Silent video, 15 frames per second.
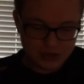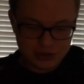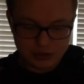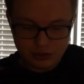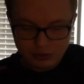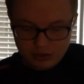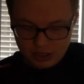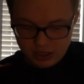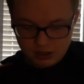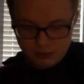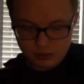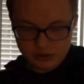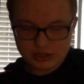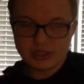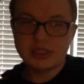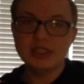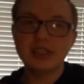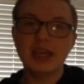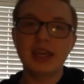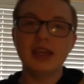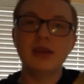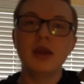2 terabyte
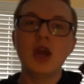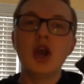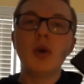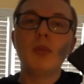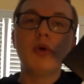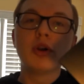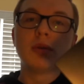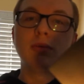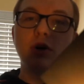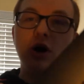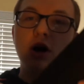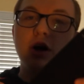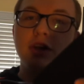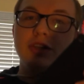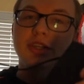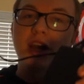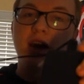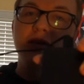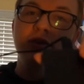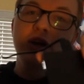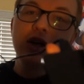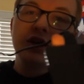Seagate portable hard drive.